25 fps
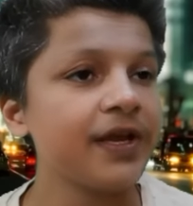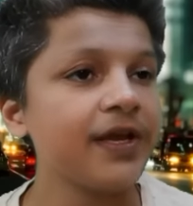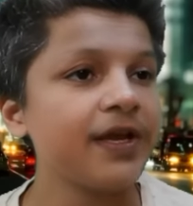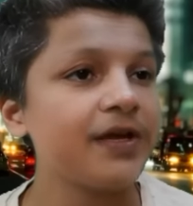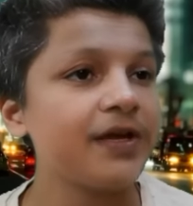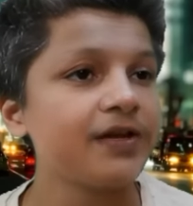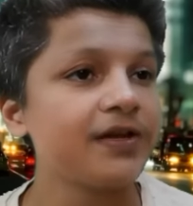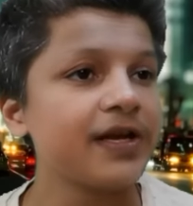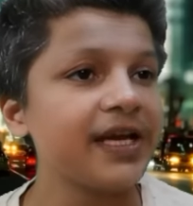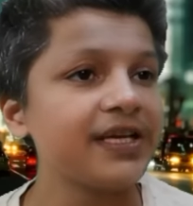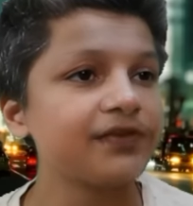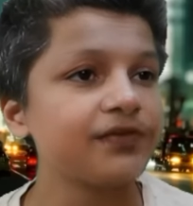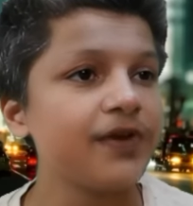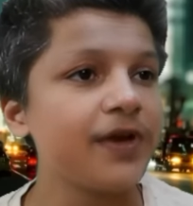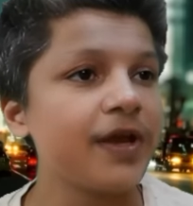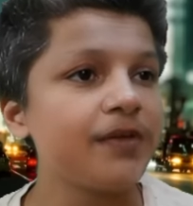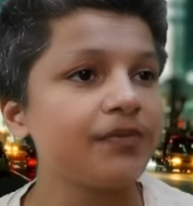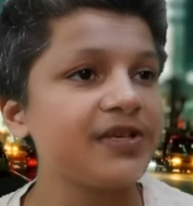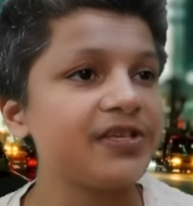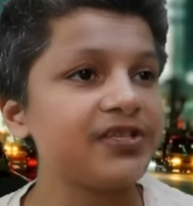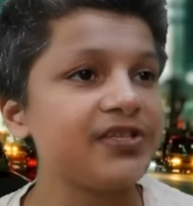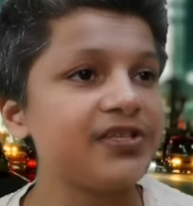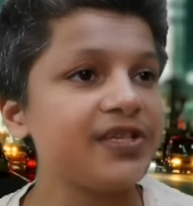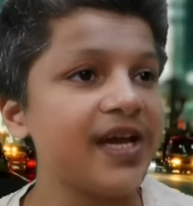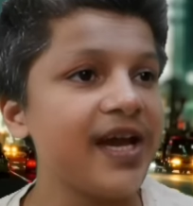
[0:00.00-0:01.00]
Right from the
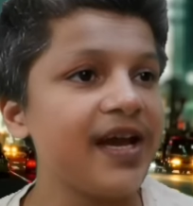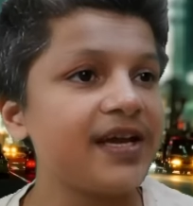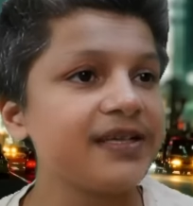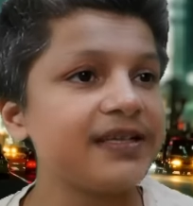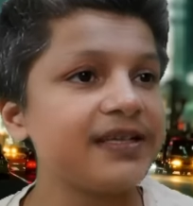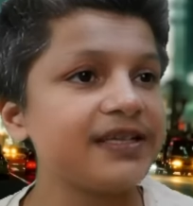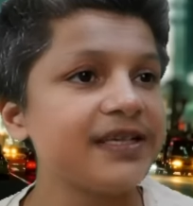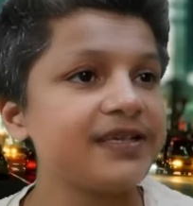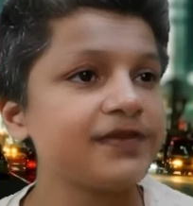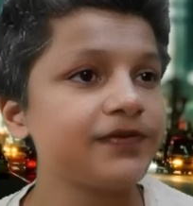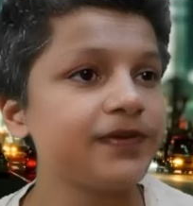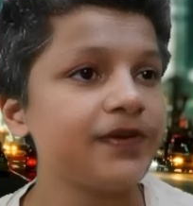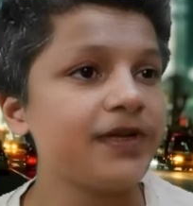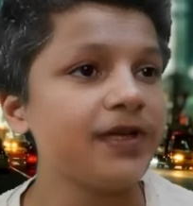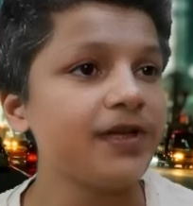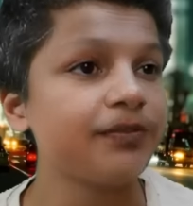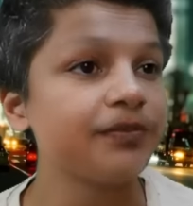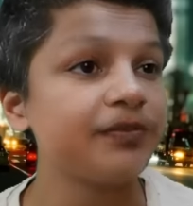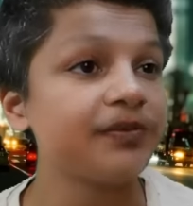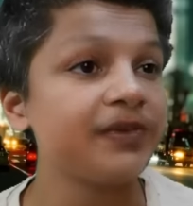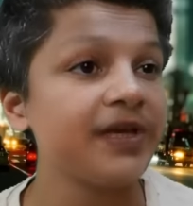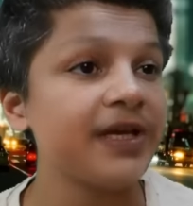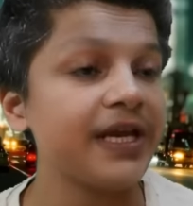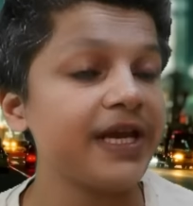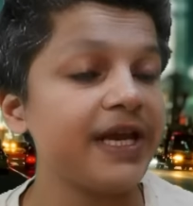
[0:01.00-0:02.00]
start, this
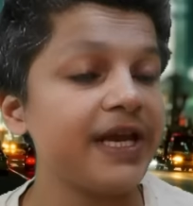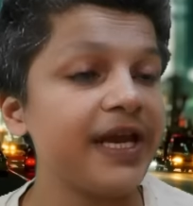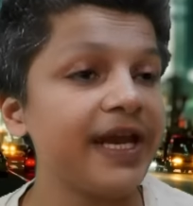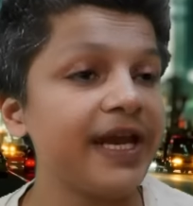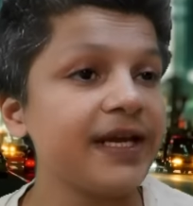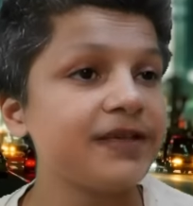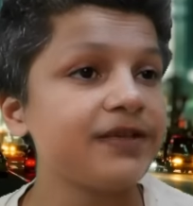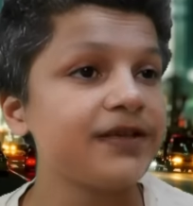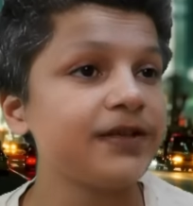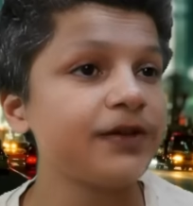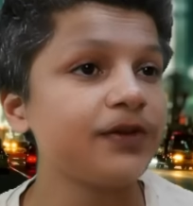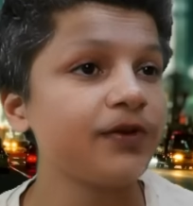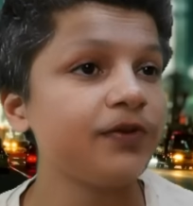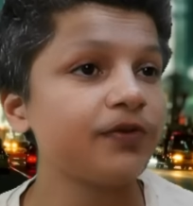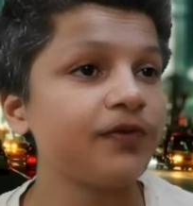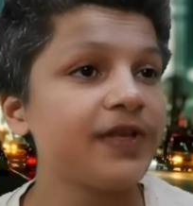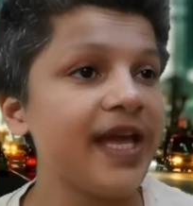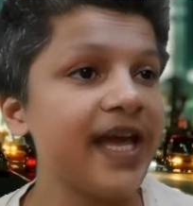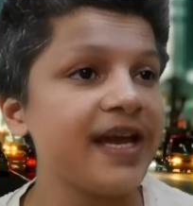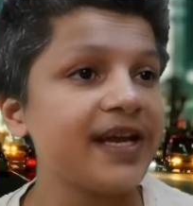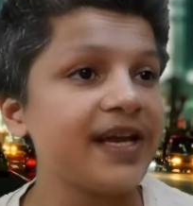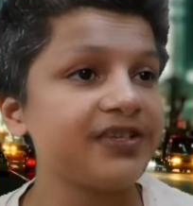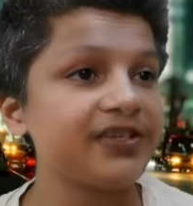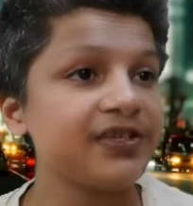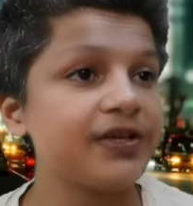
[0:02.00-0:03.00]
film hits you with
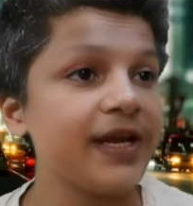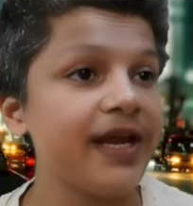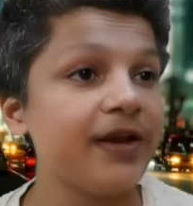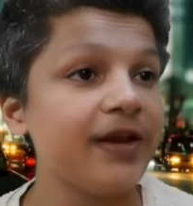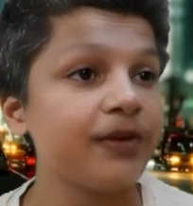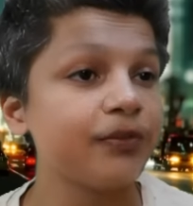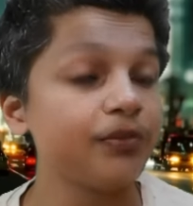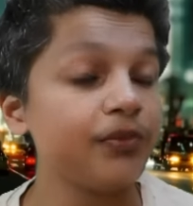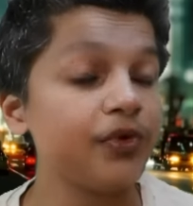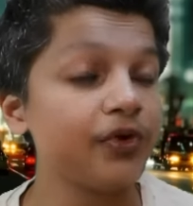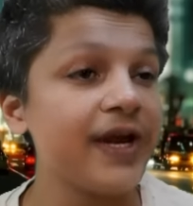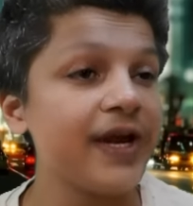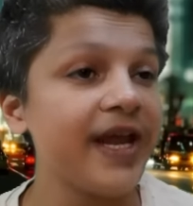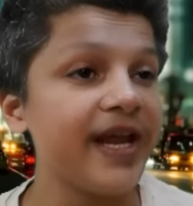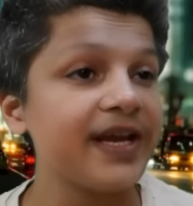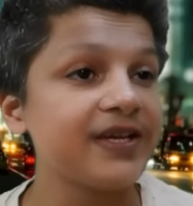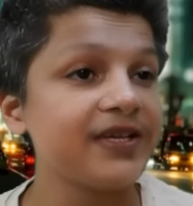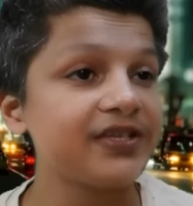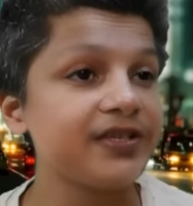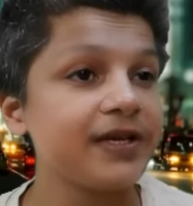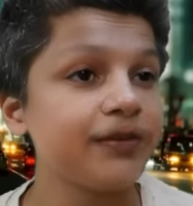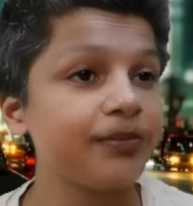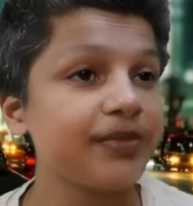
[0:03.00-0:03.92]
action and more action.